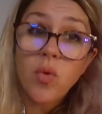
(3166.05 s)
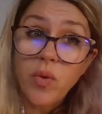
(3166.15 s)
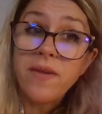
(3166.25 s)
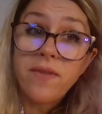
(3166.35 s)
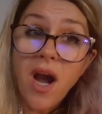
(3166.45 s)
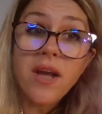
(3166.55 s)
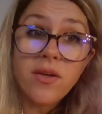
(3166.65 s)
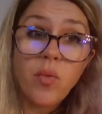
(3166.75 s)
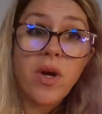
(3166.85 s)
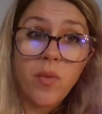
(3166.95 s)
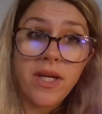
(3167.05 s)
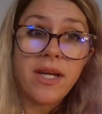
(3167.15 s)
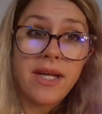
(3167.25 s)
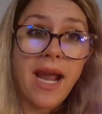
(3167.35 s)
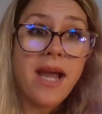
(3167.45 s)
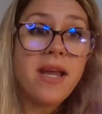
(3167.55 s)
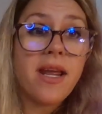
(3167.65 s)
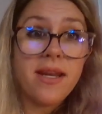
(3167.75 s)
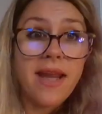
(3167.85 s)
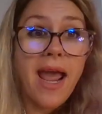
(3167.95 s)
we've gotten where we can get,
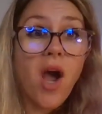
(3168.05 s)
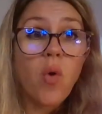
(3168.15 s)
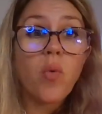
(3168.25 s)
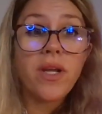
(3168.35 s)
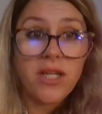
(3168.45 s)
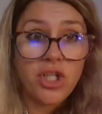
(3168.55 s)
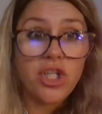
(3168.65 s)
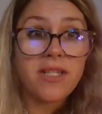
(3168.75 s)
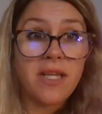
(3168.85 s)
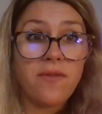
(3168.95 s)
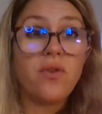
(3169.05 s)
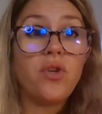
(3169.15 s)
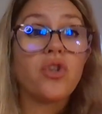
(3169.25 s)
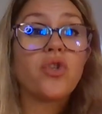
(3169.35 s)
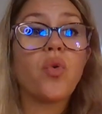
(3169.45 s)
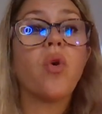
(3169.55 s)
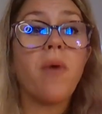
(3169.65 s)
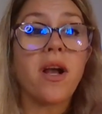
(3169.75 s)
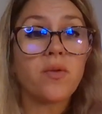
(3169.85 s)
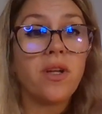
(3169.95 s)
and now we need to just give you your toolbox.